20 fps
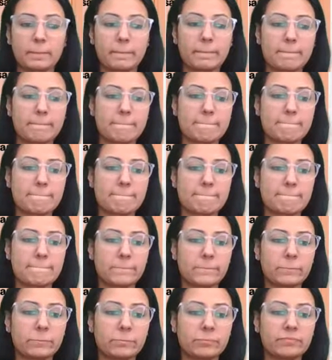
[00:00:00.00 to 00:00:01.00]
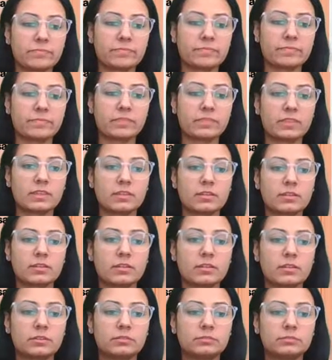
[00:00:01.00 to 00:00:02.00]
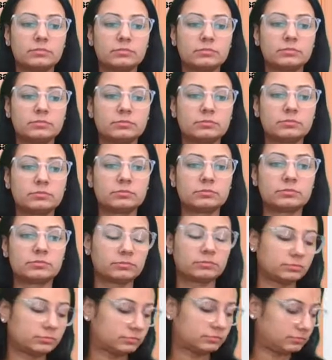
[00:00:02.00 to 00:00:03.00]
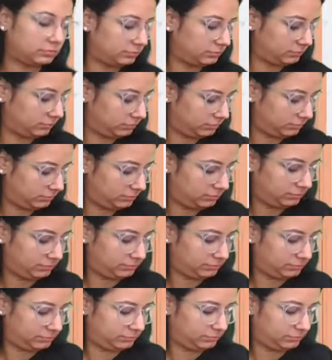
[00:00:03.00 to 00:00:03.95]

(no one is talking)